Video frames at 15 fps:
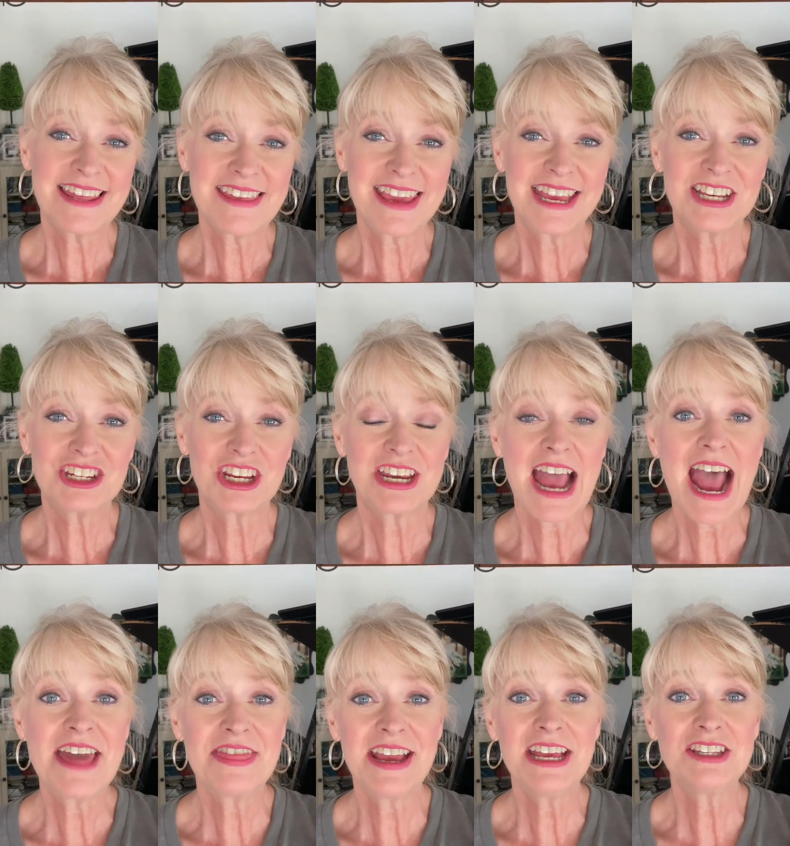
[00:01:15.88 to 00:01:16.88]
the kitchen,
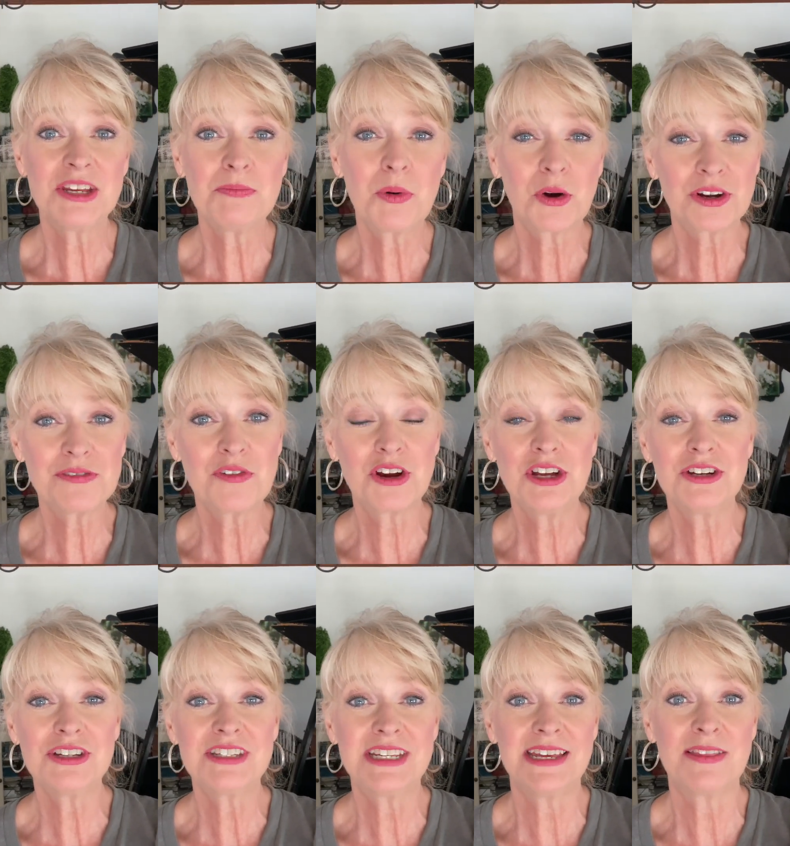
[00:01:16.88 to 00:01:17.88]
I think it's important for you
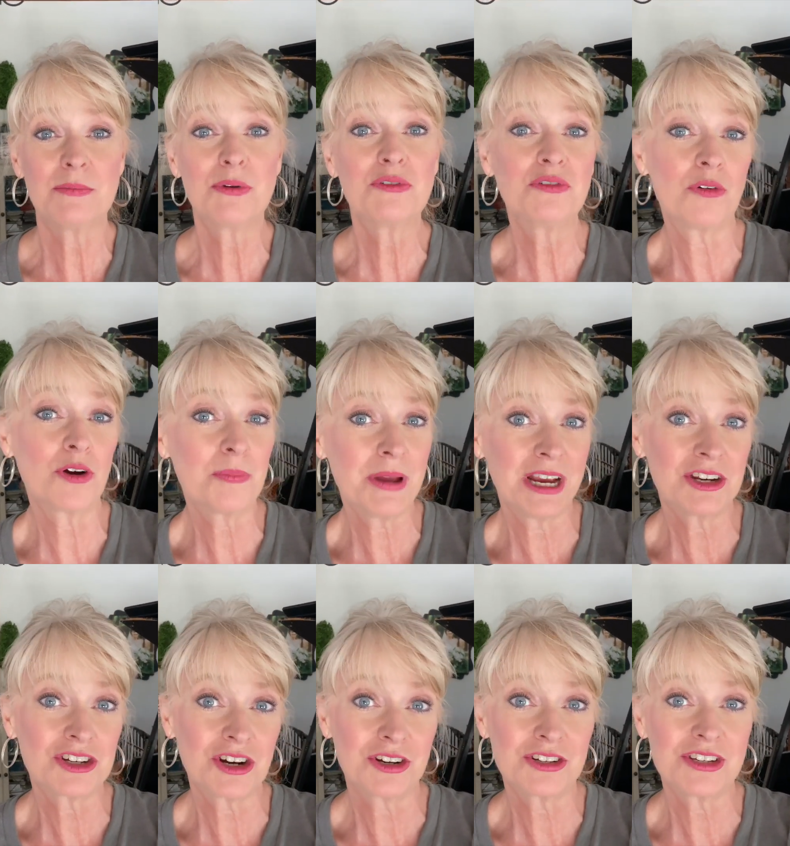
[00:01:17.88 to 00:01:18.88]
to see the before
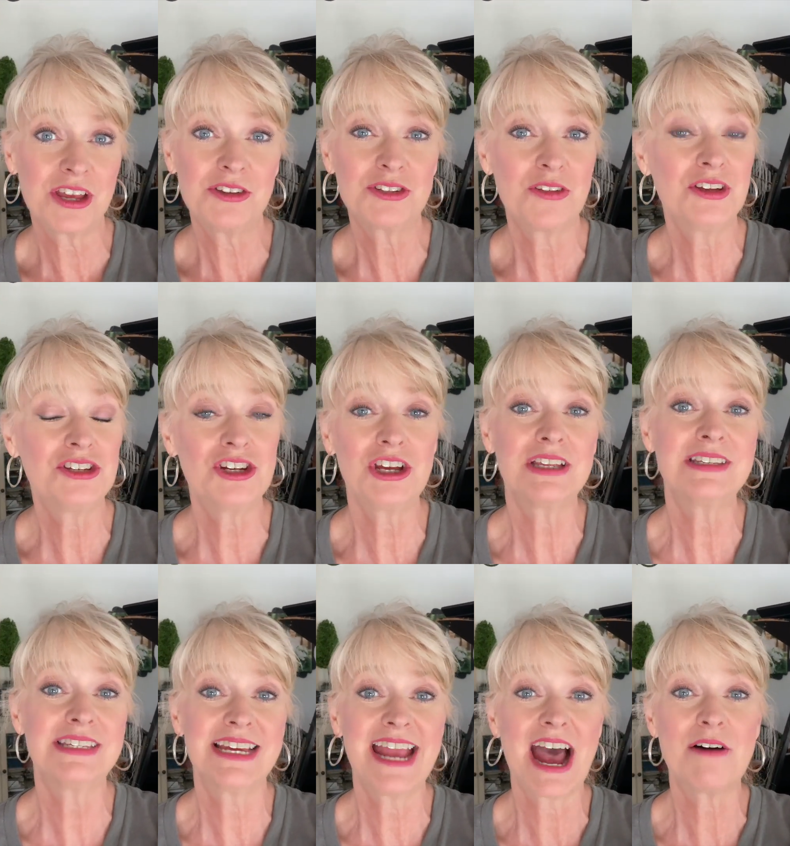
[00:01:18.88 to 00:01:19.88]
pictures so that you can
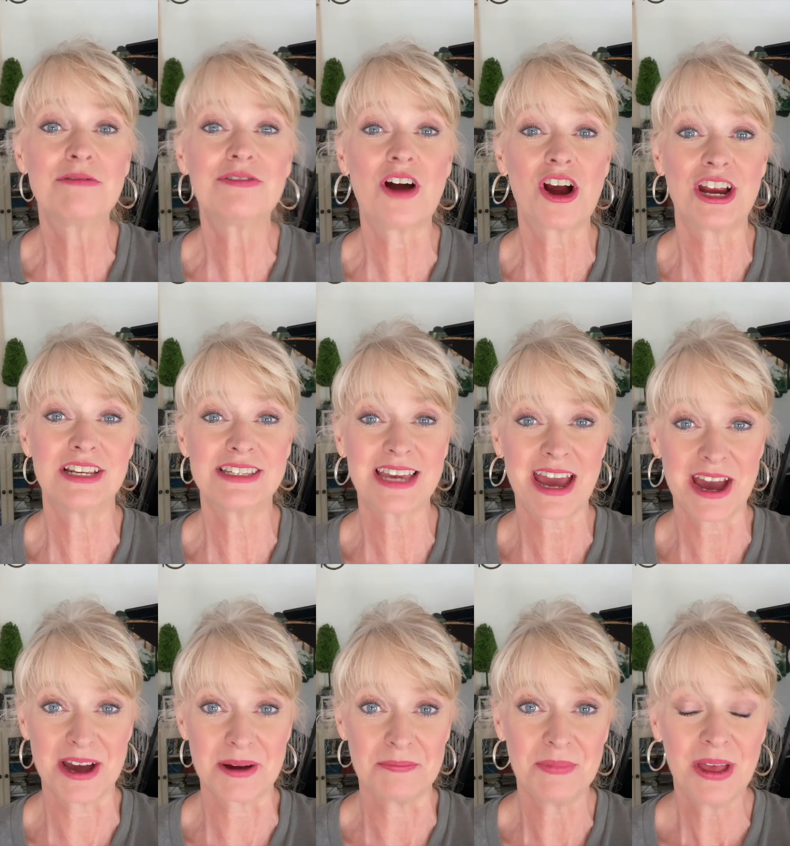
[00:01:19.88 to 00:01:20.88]
see how far it's
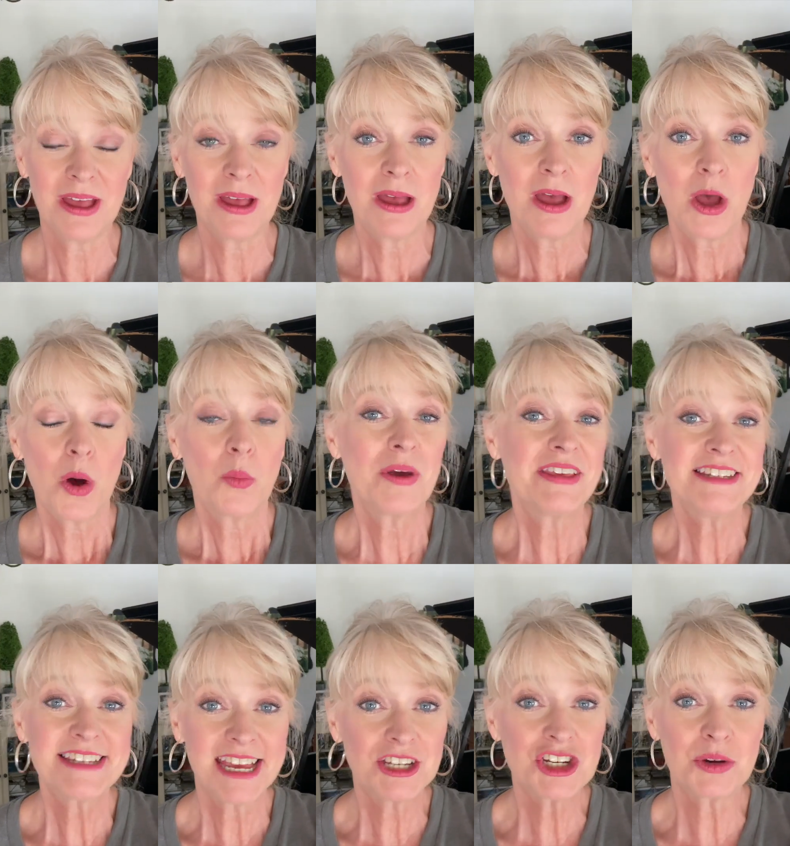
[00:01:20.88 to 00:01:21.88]
come. When
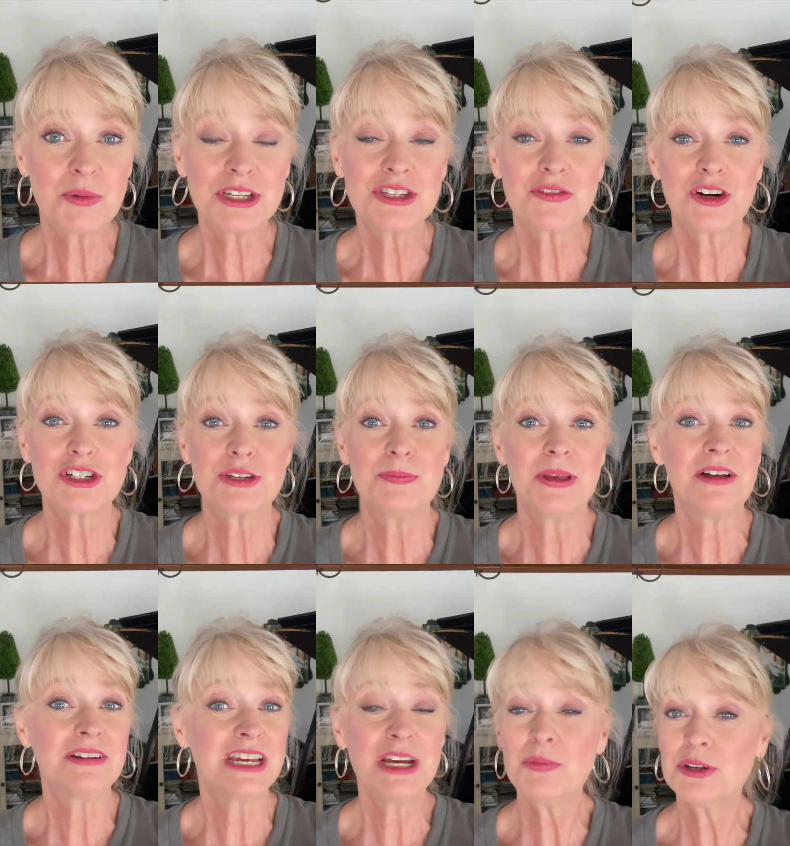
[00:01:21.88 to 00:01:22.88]
this kitchen was first
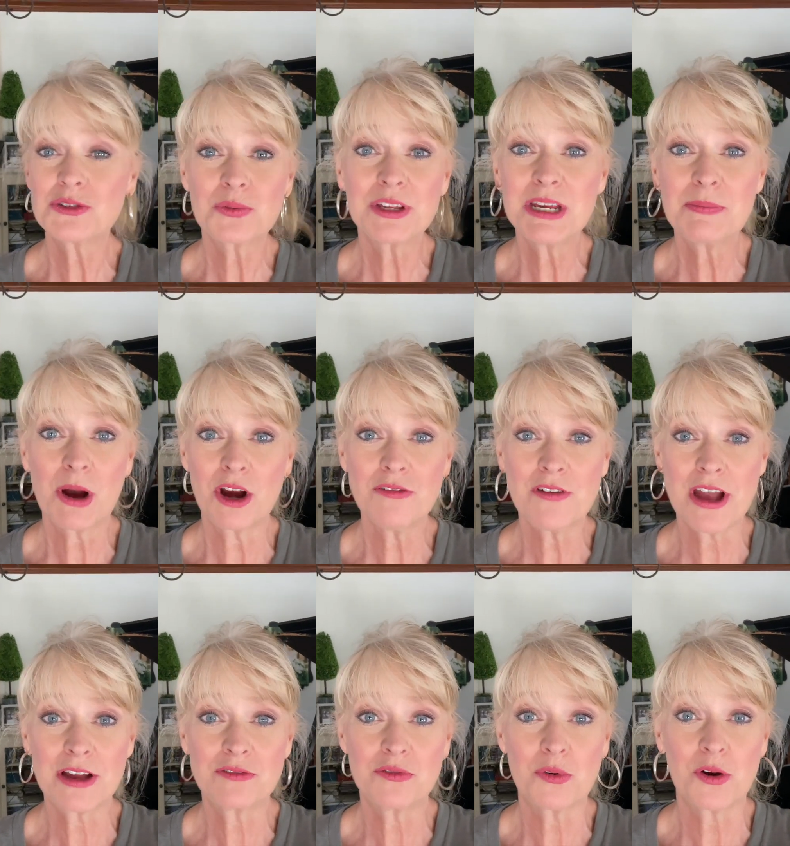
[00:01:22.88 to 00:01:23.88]
built, it was really
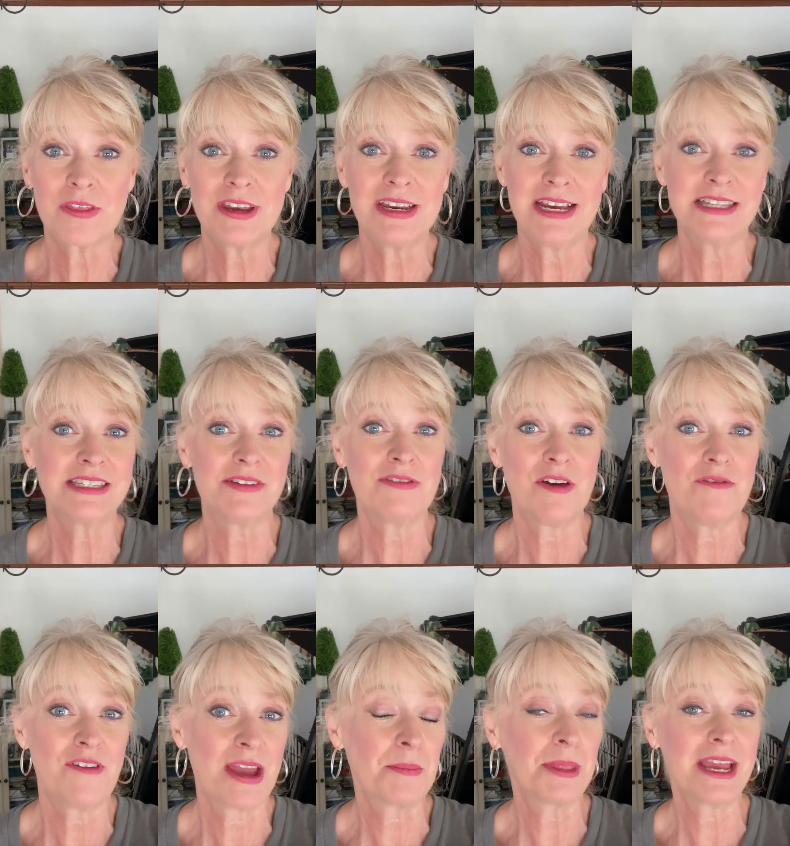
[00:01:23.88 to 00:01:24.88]
perfect for the needs of the
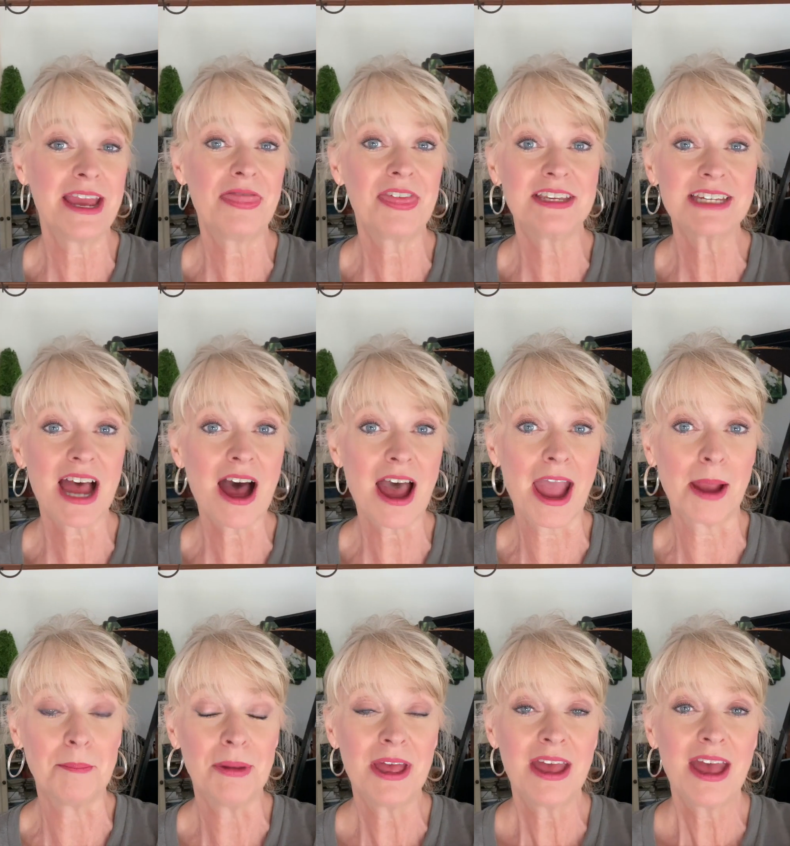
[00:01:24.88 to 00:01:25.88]
family at the time.